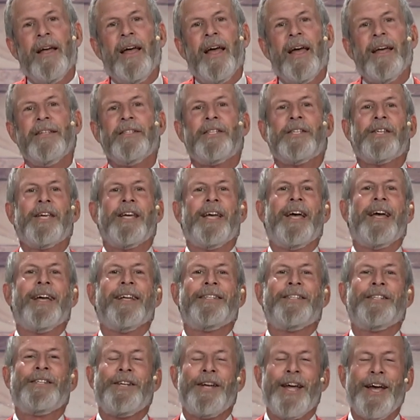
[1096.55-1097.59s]
and
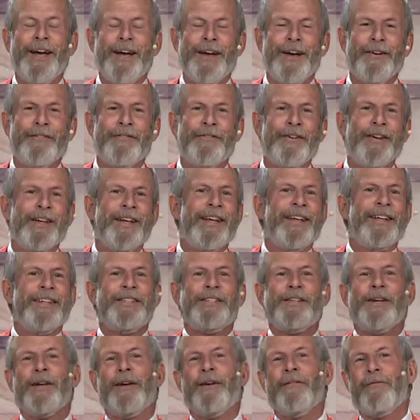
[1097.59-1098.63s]
said,
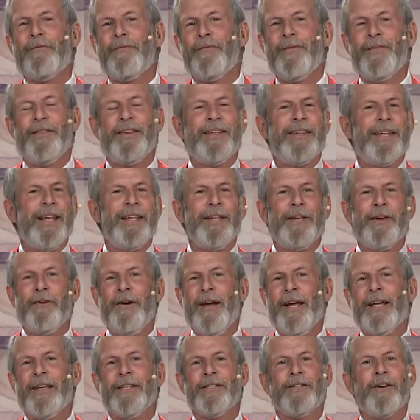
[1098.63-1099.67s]
Jeff, take your
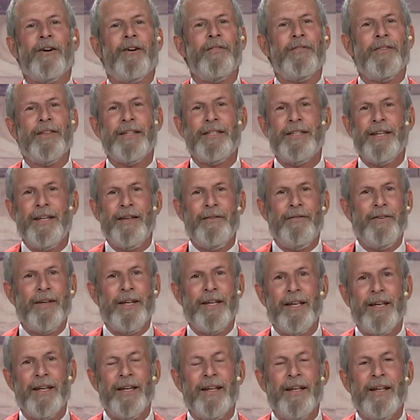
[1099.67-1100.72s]
hands off the
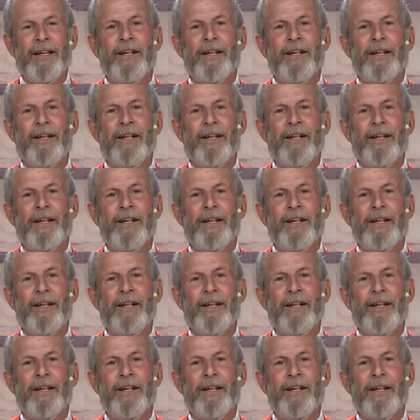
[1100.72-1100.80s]
TV.